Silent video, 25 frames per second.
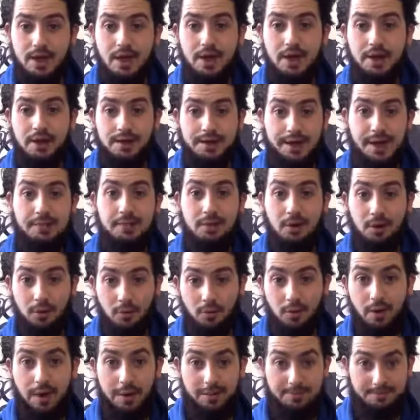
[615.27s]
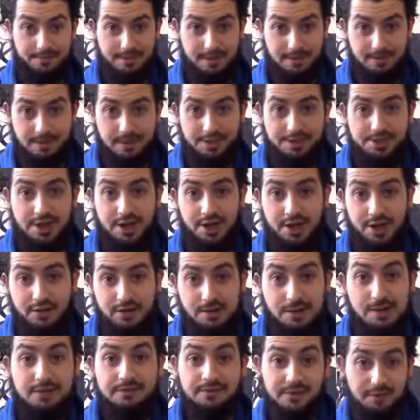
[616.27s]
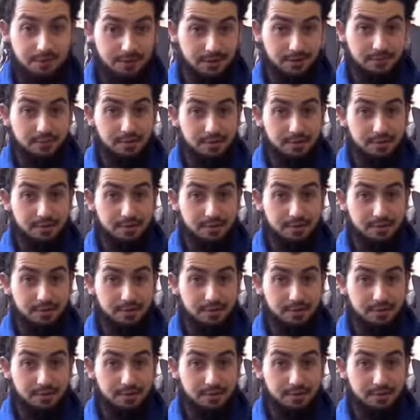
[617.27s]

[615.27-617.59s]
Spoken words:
And came a long way in my journey. I was living with a